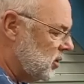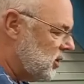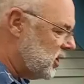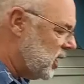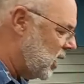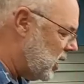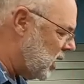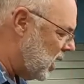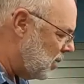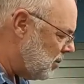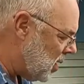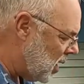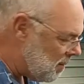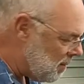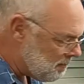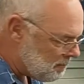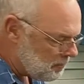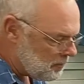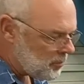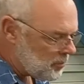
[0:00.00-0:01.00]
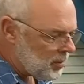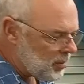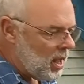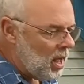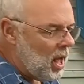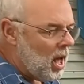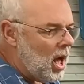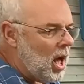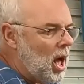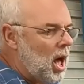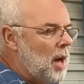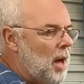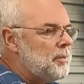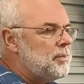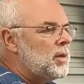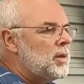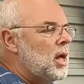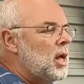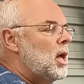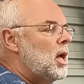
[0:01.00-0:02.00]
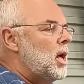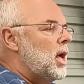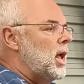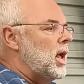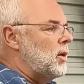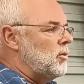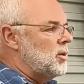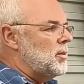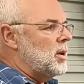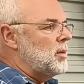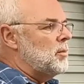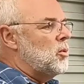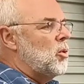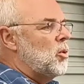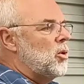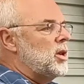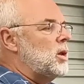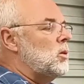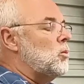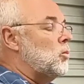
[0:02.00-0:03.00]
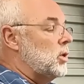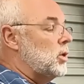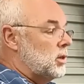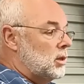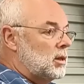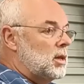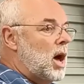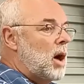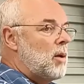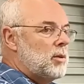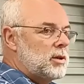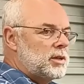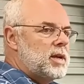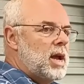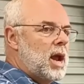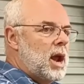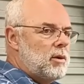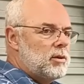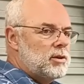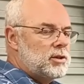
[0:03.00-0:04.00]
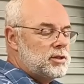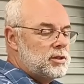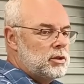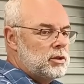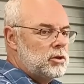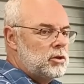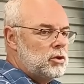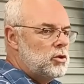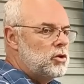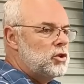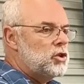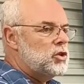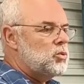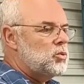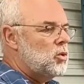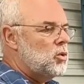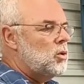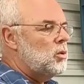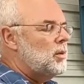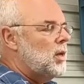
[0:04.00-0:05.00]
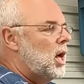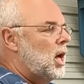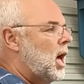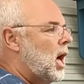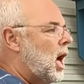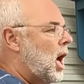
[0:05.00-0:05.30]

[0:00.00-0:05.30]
ZMM. It would have been brought in with lower tariffs than usual.